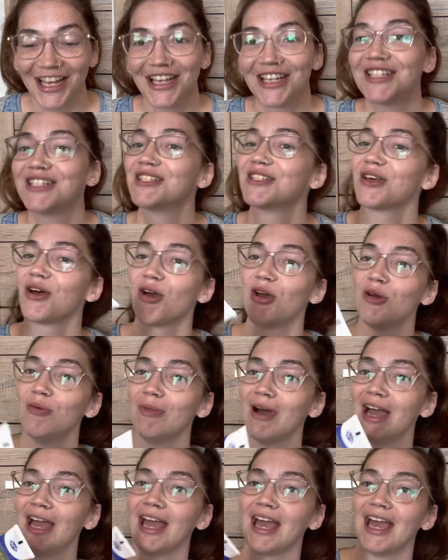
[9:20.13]
So
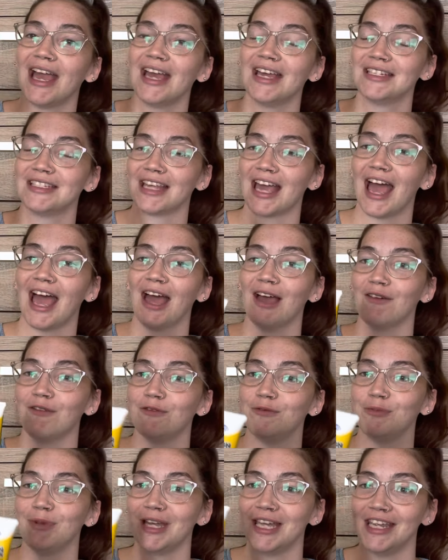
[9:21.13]
my hands
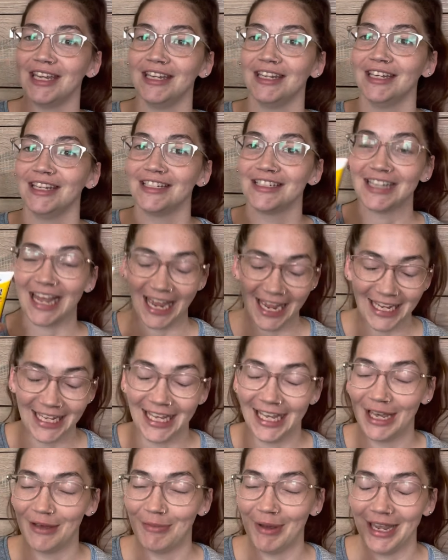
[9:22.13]
have been
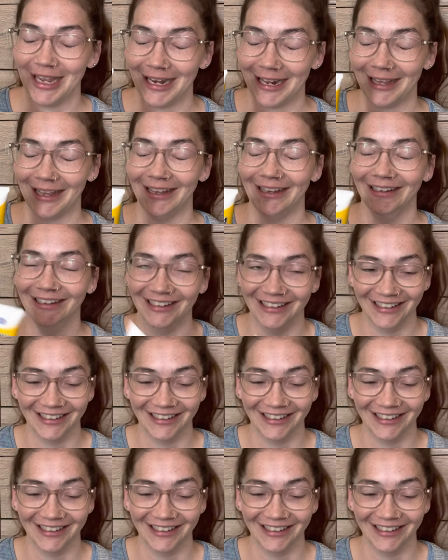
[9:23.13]
taking a beating.